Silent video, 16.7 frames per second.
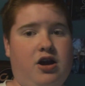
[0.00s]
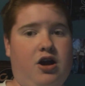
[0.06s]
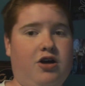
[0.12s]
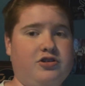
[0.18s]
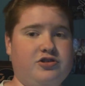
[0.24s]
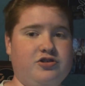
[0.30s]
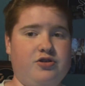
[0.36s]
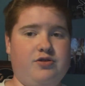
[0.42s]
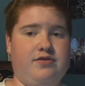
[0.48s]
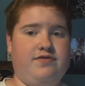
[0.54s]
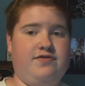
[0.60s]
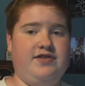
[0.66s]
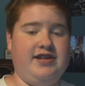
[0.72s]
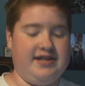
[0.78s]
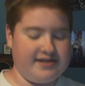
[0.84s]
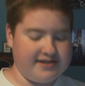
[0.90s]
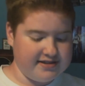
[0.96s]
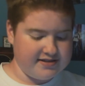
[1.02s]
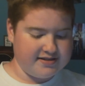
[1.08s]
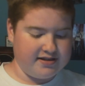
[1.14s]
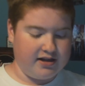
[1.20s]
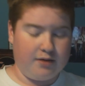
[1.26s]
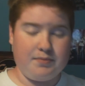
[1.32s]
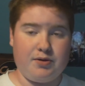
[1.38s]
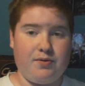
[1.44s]
Also, if it isn't,
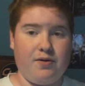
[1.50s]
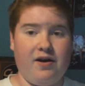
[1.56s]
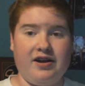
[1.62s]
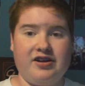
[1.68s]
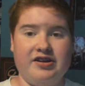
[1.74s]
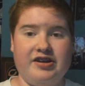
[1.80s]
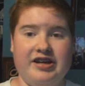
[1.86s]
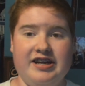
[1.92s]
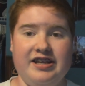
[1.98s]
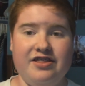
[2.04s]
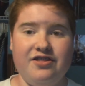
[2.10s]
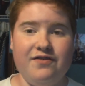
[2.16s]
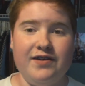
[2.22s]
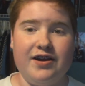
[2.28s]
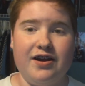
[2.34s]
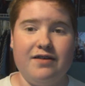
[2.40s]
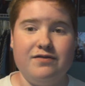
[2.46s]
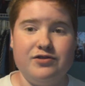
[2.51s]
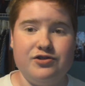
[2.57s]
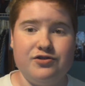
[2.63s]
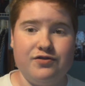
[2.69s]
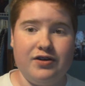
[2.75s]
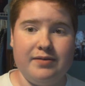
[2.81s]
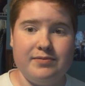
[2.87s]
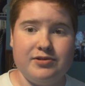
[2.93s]
tell me where I could get E3 coverage
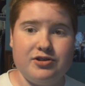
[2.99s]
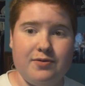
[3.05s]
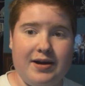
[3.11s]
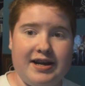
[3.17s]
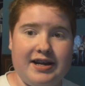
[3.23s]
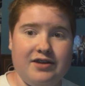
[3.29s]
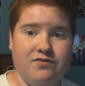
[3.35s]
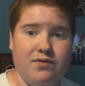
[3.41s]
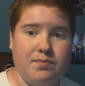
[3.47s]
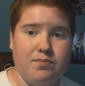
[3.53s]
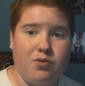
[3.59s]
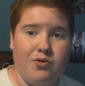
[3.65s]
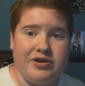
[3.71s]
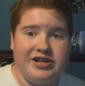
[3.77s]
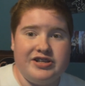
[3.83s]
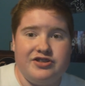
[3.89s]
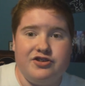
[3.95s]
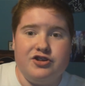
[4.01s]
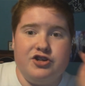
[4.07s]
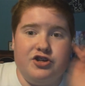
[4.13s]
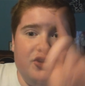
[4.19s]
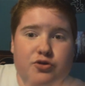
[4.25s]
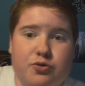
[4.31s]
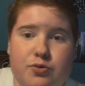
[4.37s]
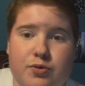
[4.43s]
from so I can report it to
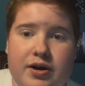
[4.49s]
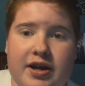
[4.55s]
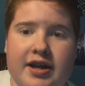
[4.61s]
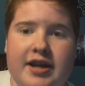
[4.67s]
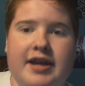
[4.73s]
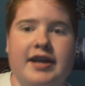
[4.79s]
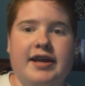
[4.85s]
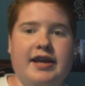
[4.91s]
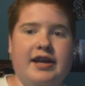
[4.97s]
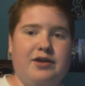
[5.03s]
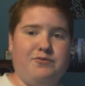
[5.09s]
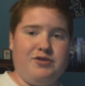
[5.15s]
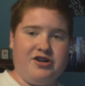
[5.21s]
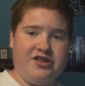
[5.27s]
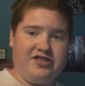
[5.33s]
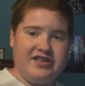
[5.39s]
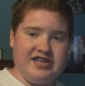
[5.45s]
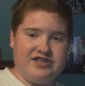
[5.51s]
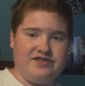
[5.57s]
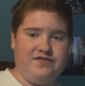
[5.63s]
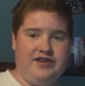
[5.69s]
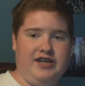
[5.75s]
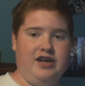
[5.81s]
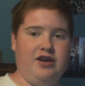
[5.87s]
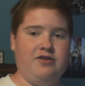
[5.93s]
you in one of these
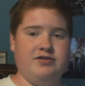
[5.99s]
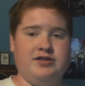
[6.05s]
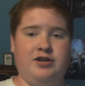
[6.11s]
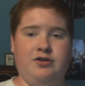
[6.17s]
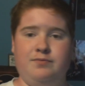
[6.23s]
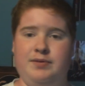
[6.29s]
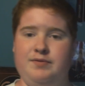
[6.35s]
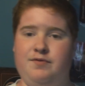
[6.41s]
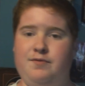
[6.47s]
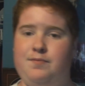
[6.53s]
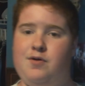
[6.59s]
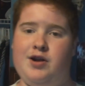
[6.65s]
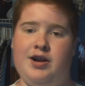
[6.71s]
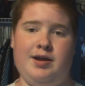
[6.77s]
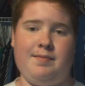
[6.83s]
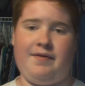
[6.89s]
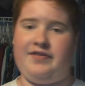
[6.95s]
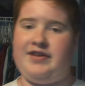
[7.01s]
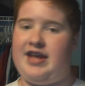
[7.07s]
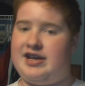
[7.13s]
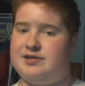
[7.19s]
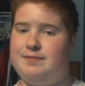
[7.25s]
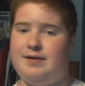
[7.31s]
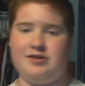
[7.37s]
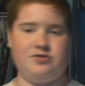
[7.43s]
videos. I'll be reporting about the
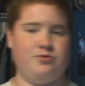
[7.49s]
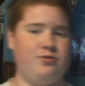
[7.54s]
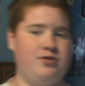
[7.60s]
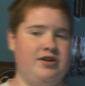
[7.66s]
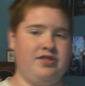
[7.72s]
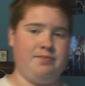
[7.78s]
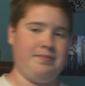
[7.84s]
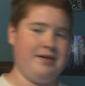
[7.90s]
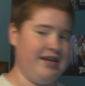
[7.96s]
Xbox One and the